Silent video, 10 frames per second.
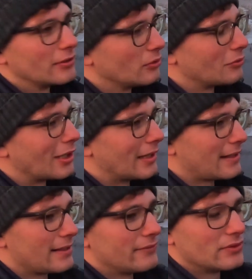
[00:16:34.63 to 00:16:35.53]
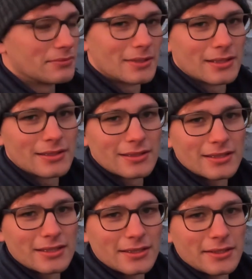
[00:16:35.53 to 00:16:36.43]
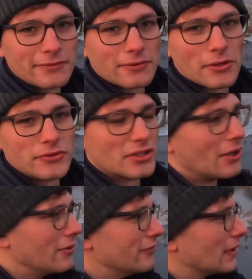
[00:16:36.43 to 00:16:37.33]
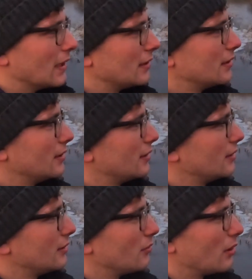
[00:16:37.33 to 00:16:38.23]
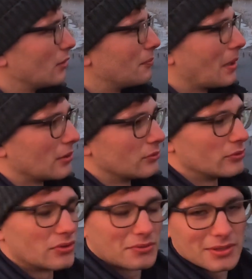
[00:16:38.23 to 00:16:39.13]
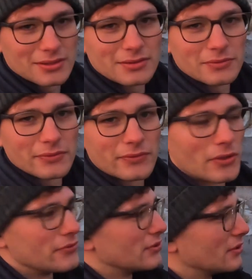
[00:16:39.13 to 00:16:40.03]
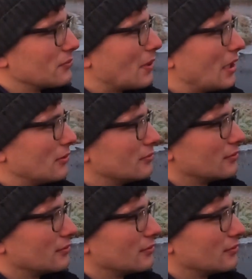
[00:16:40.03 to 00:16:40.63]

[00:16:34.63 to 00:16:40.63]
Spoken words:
All the leaves were frozen over, all the little puddles were frozen as well.